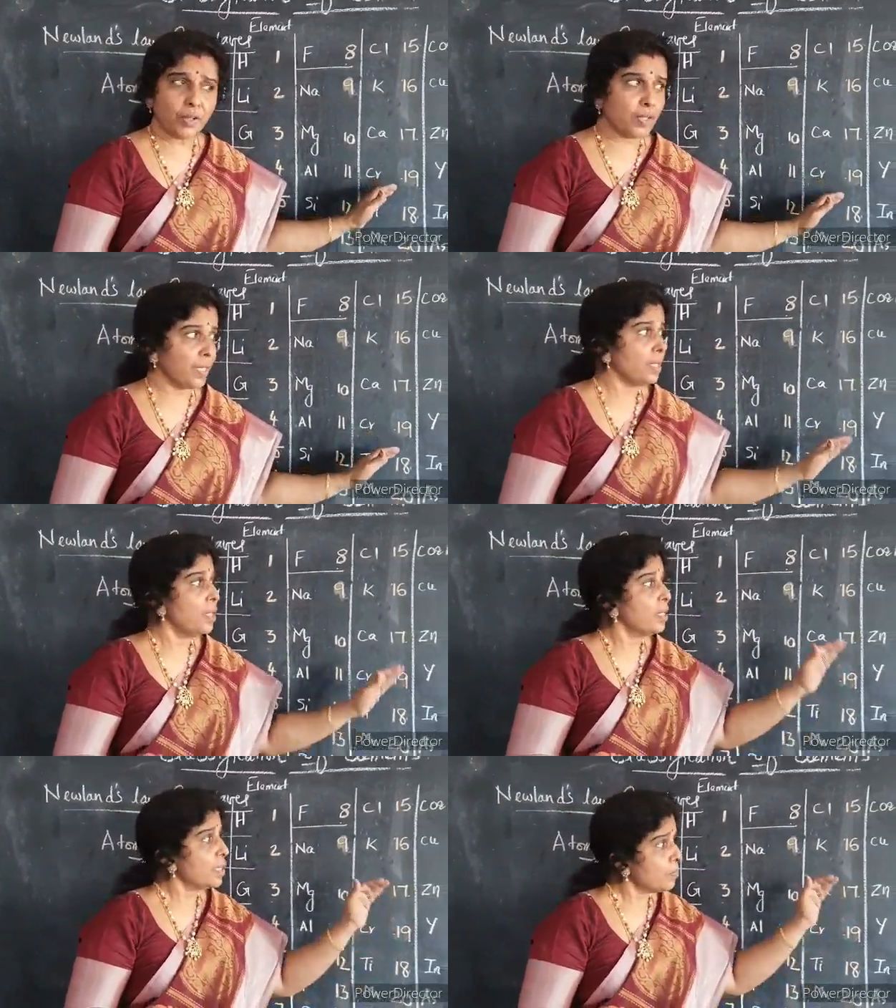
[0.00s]

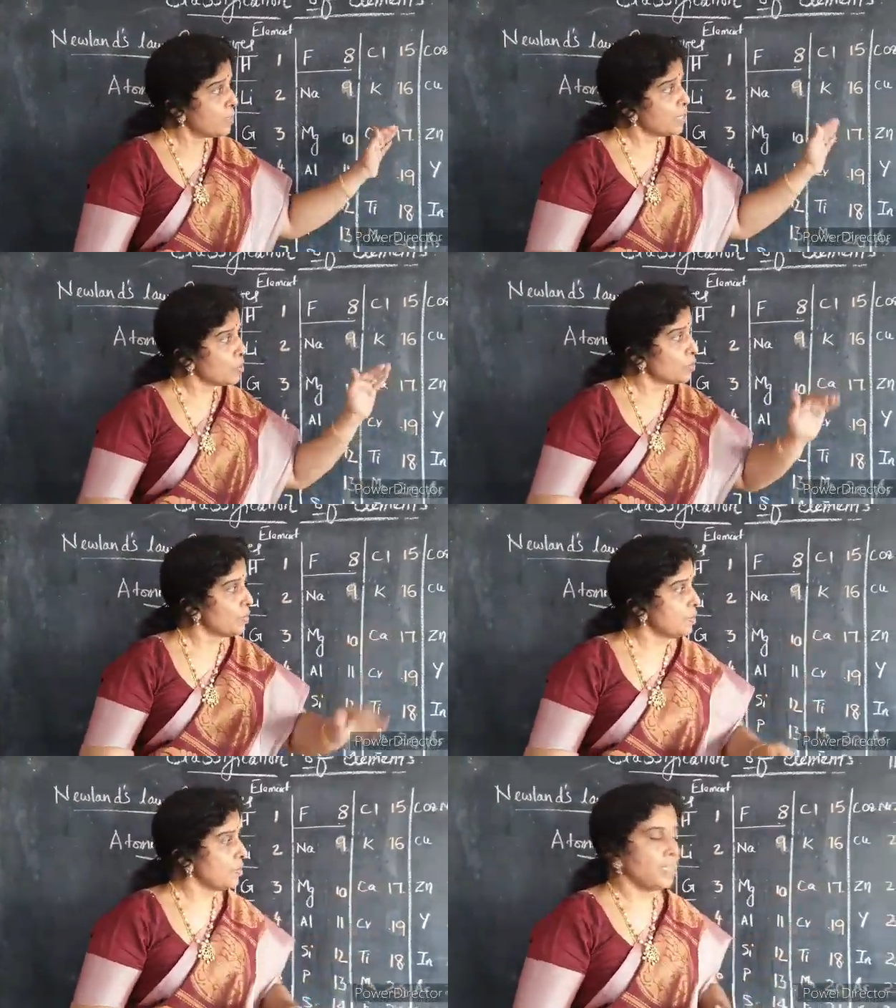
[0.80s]
Okay, coming to
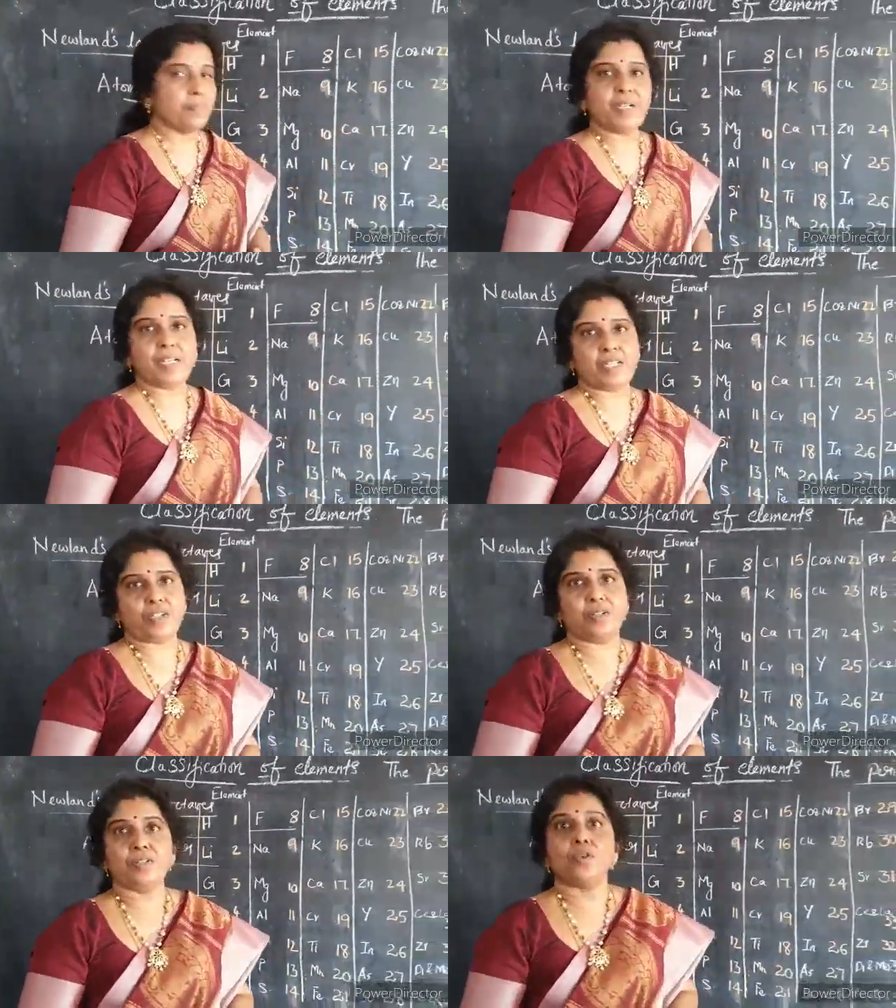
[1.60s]
the
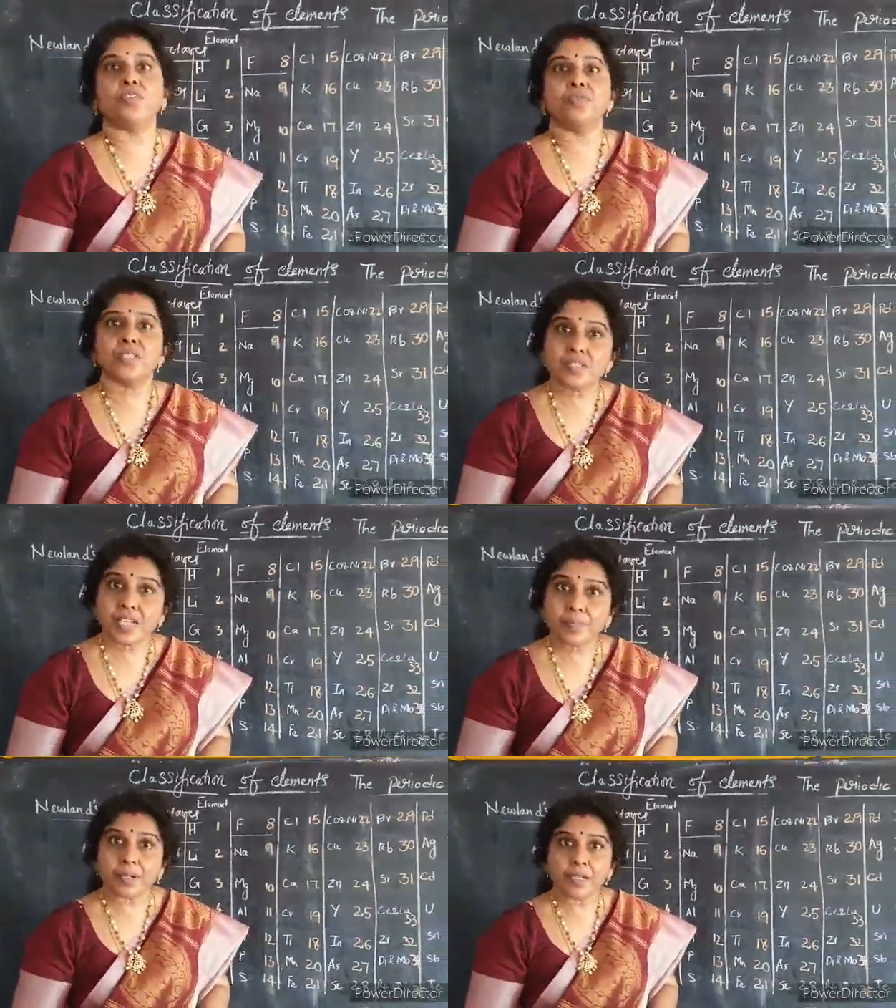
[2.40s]
limitations of this
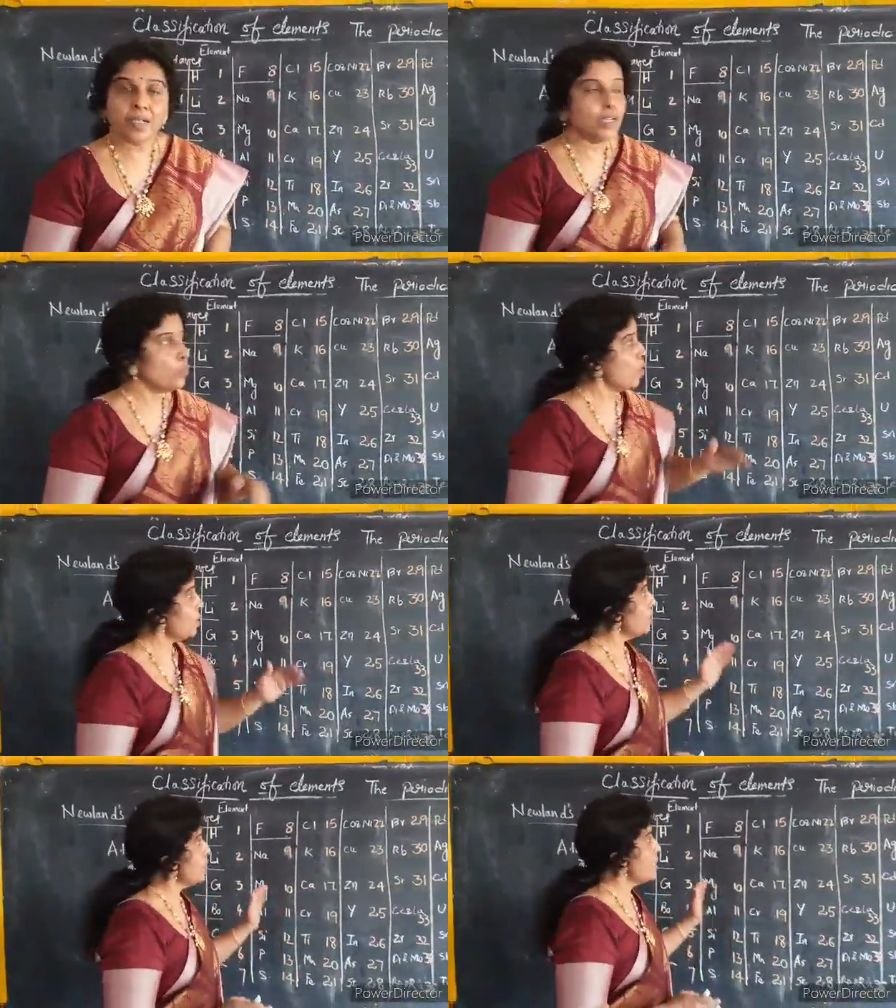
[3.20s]
table.
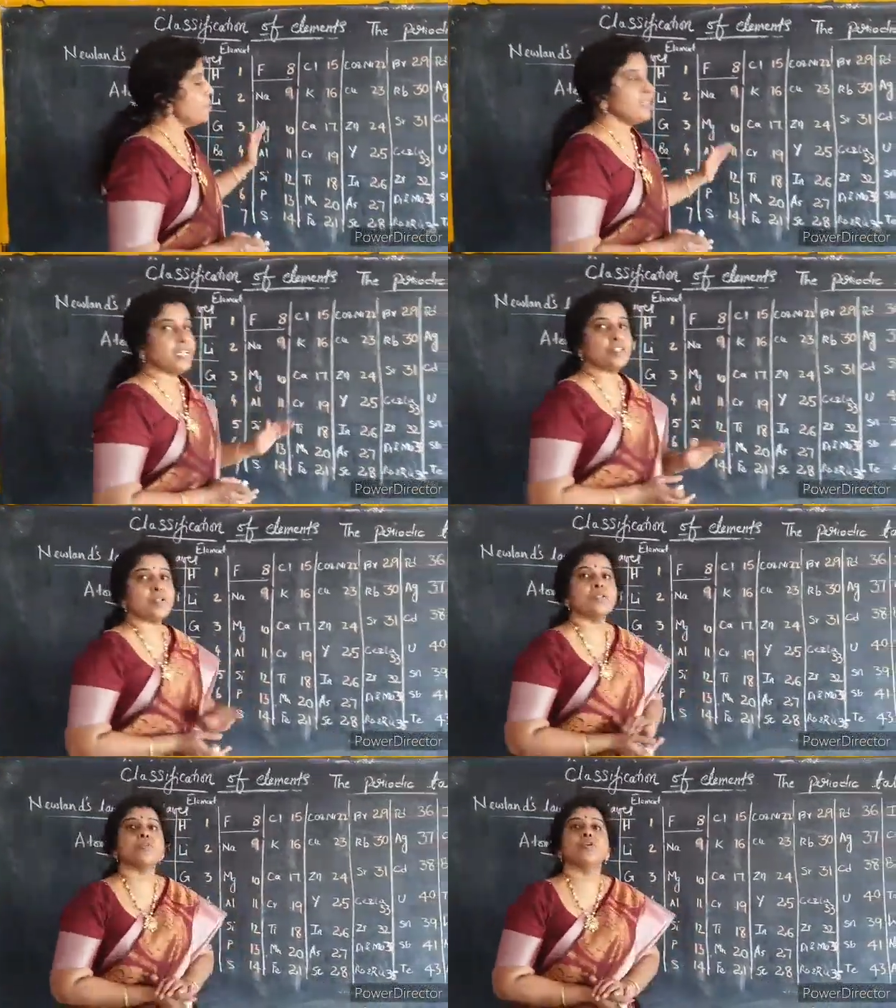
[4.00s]
What are the
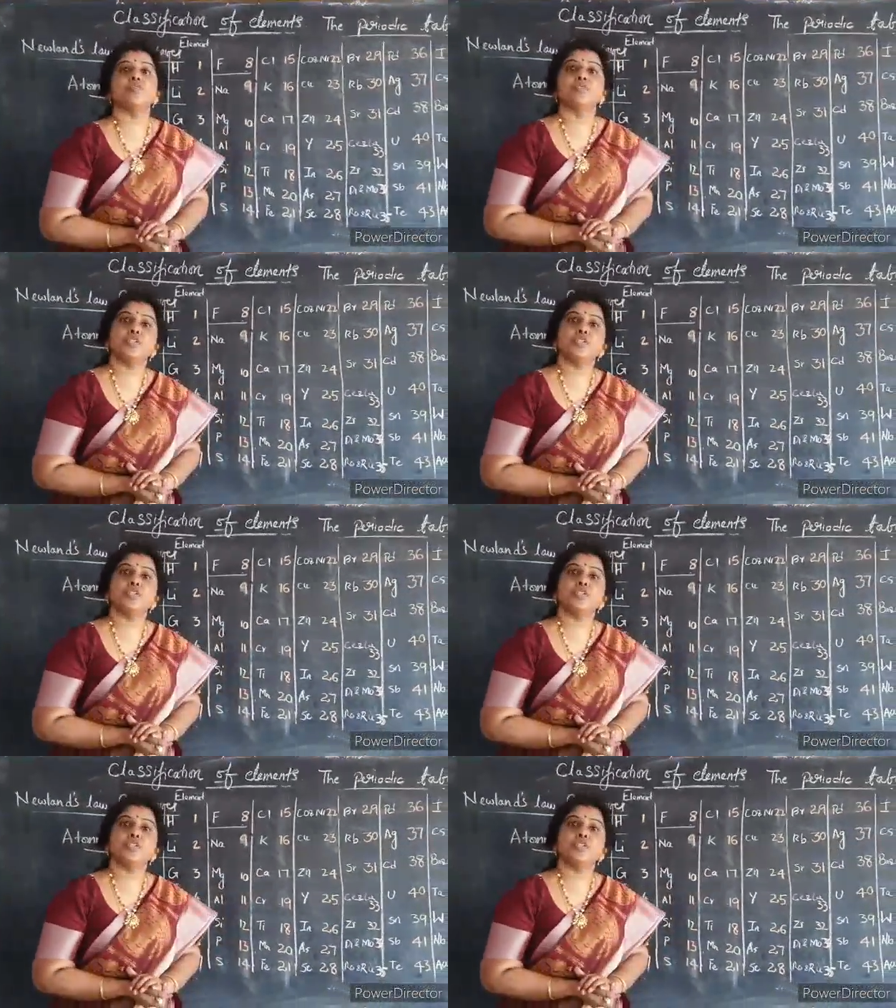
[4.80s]
limitations of